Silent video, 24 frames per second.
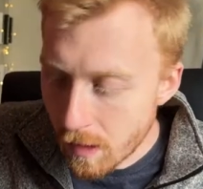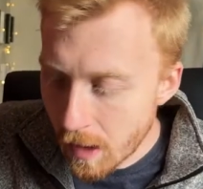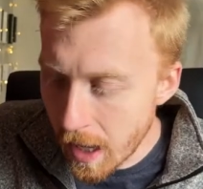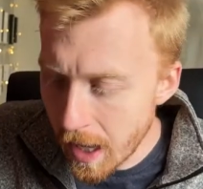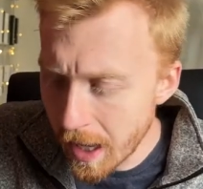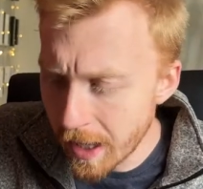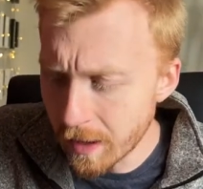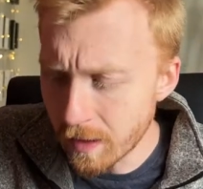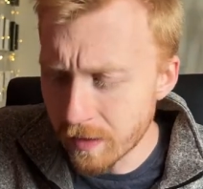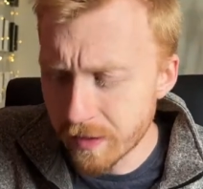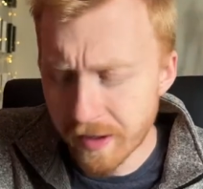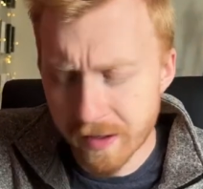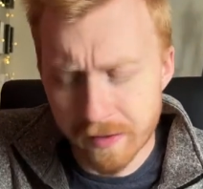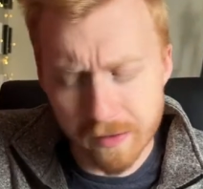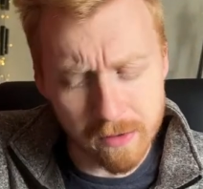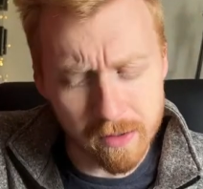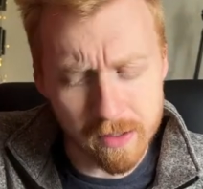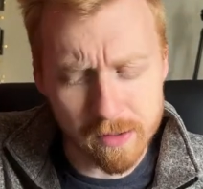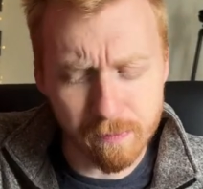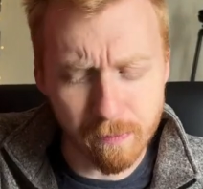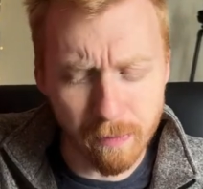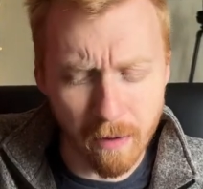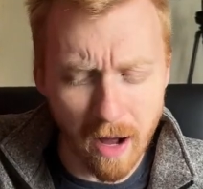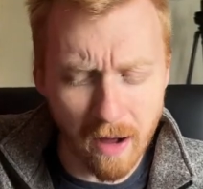I don't think they're
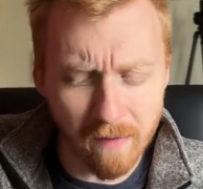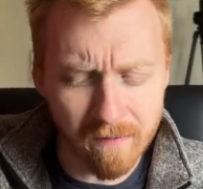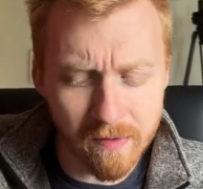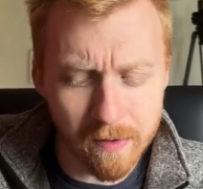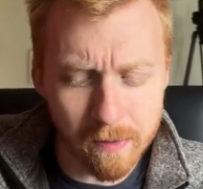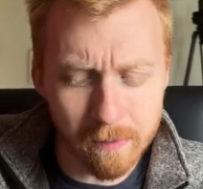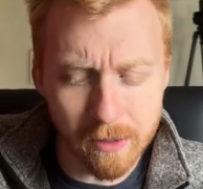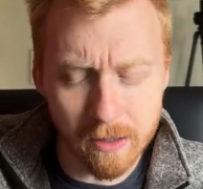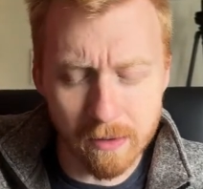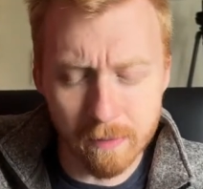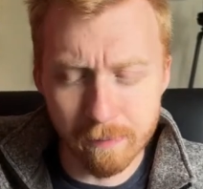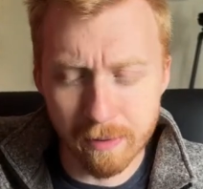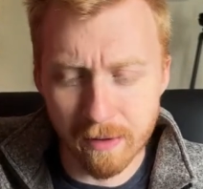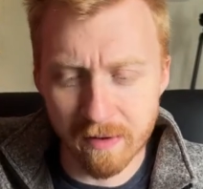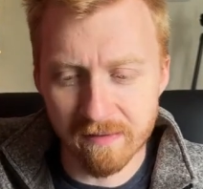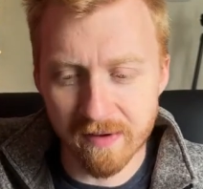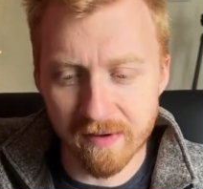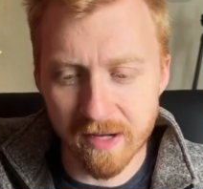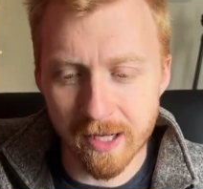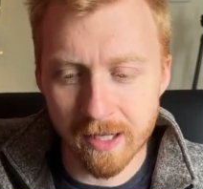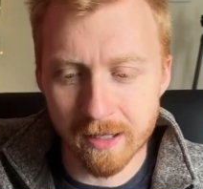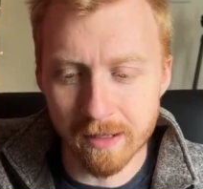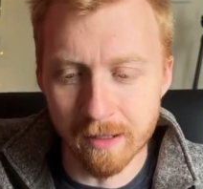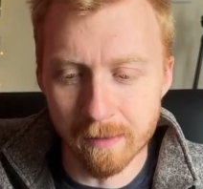as profitable per
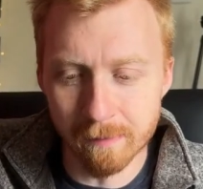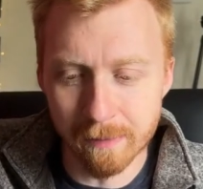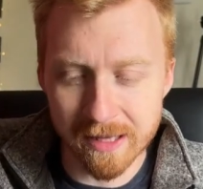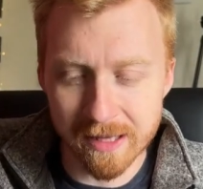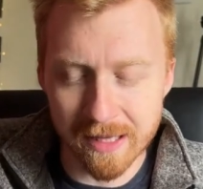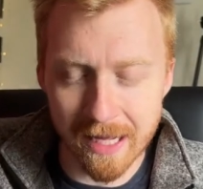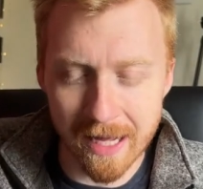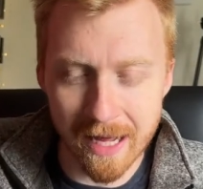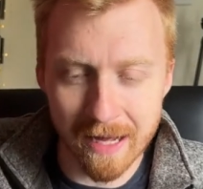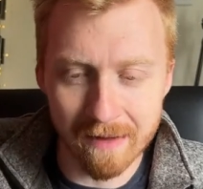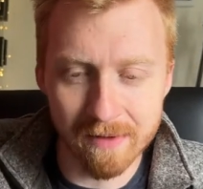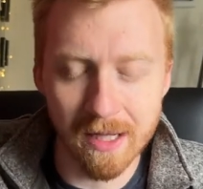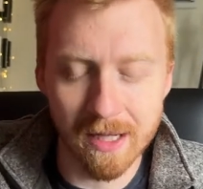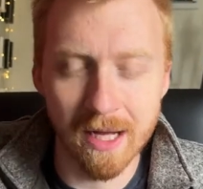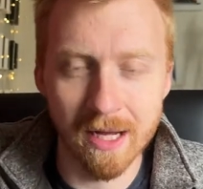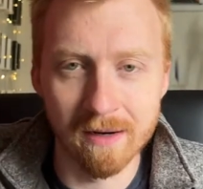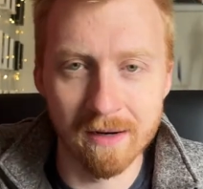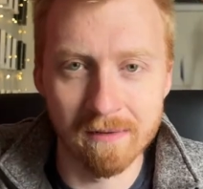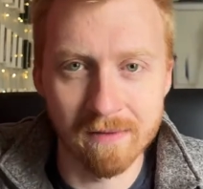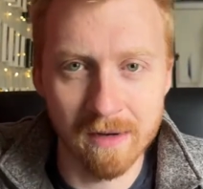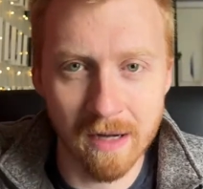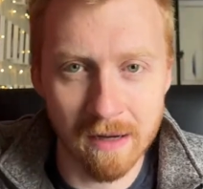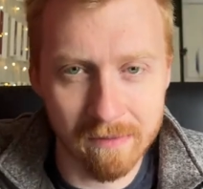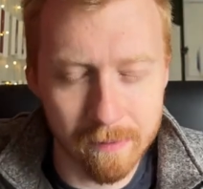vehicle, but they have a lot
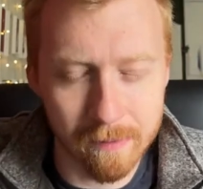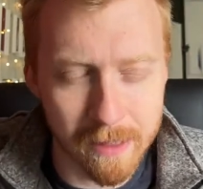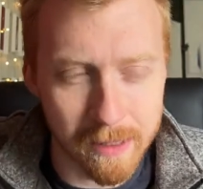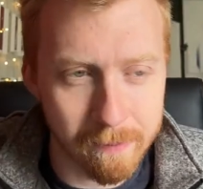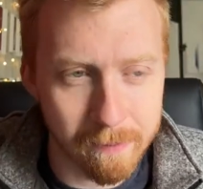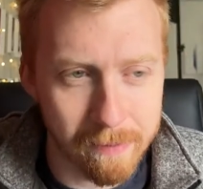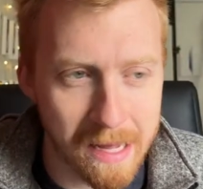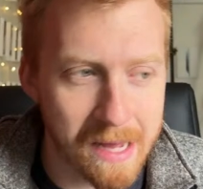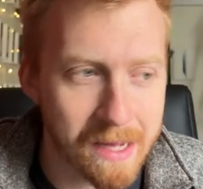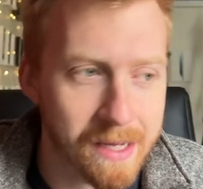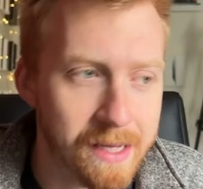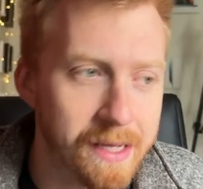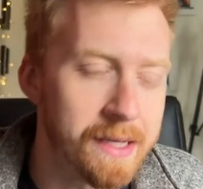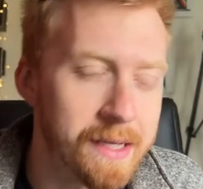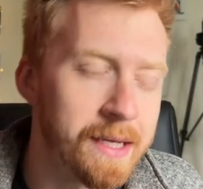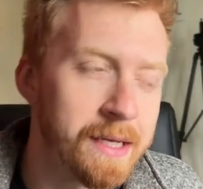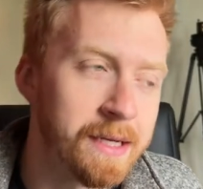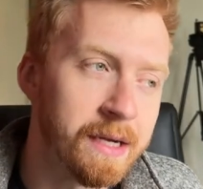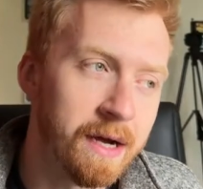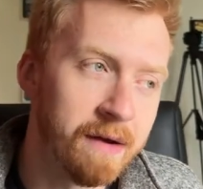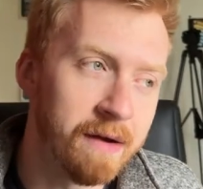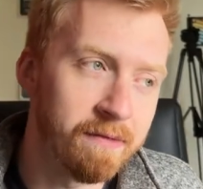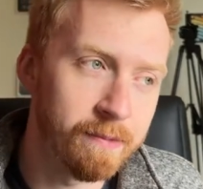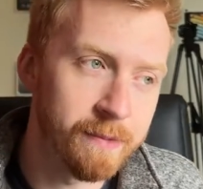of government backing
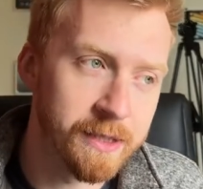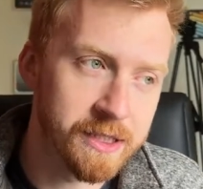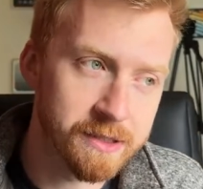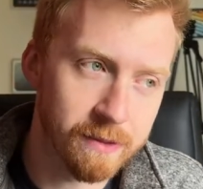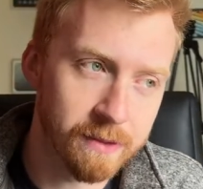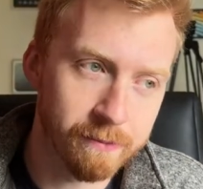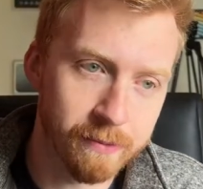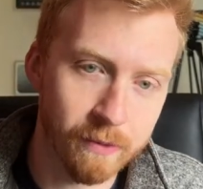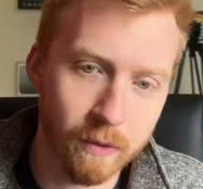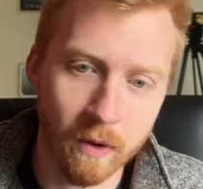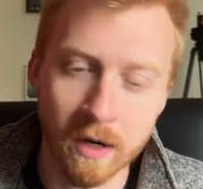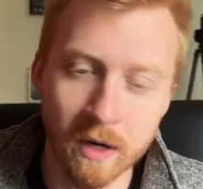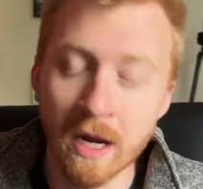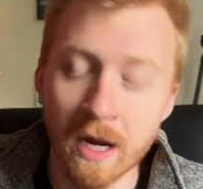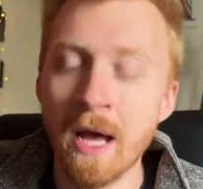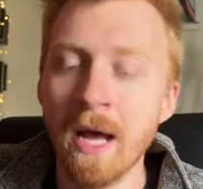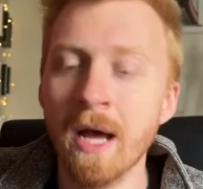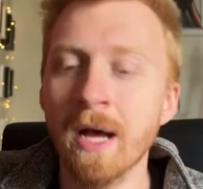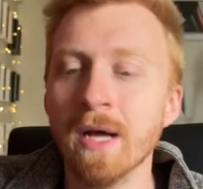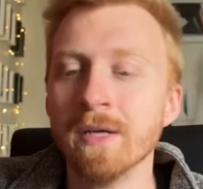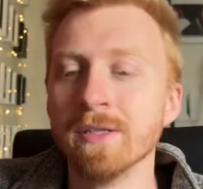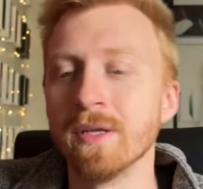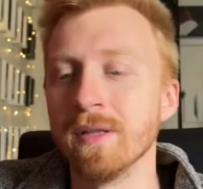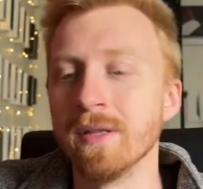and government support,
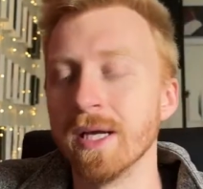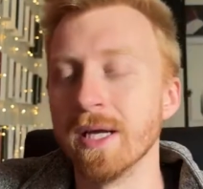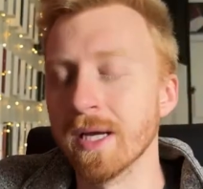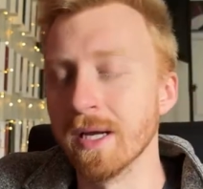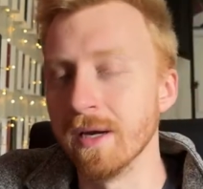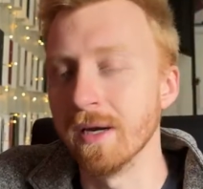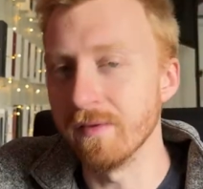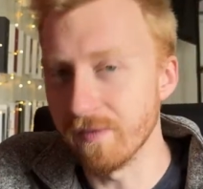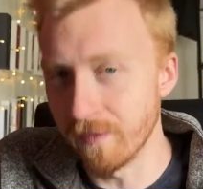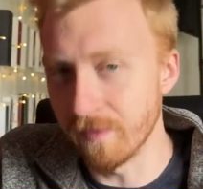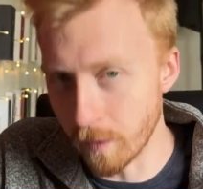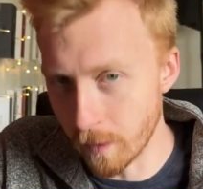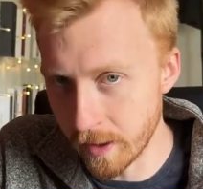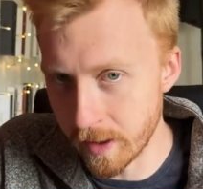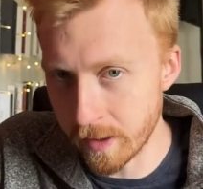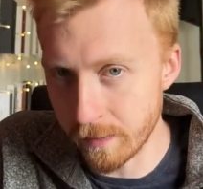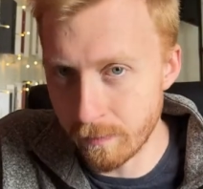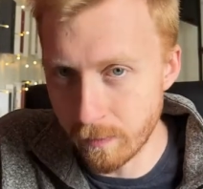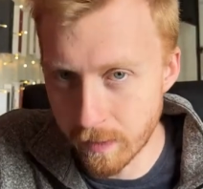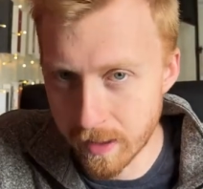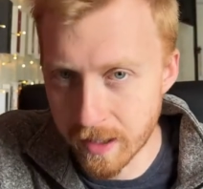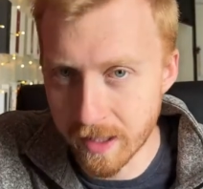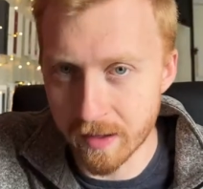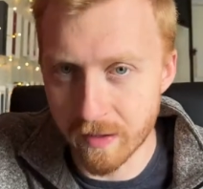so they can afford
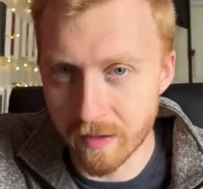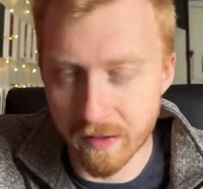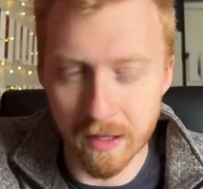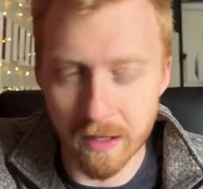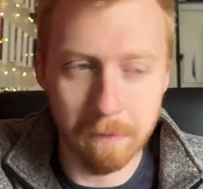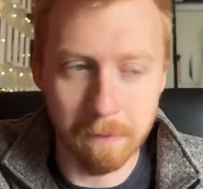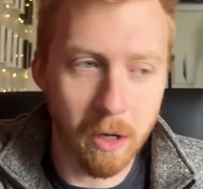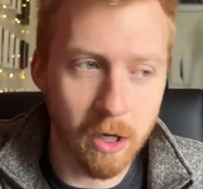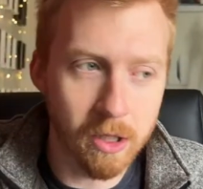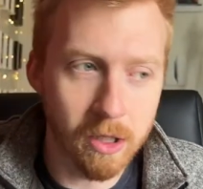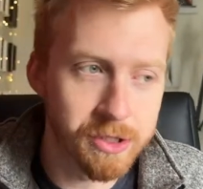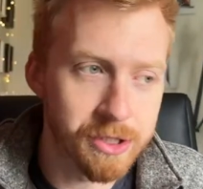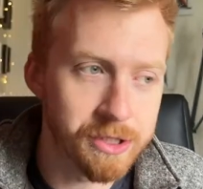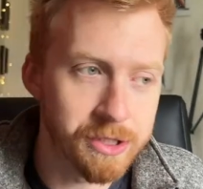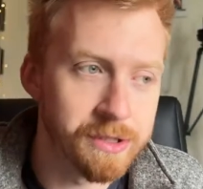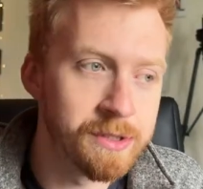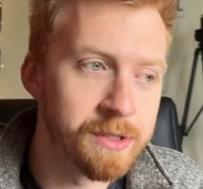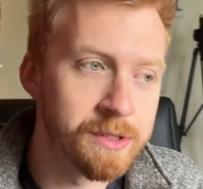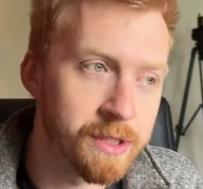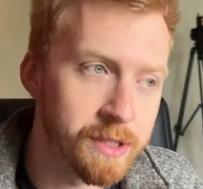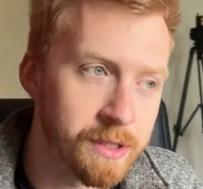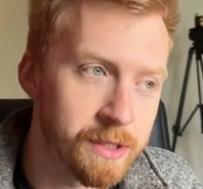really thin margins.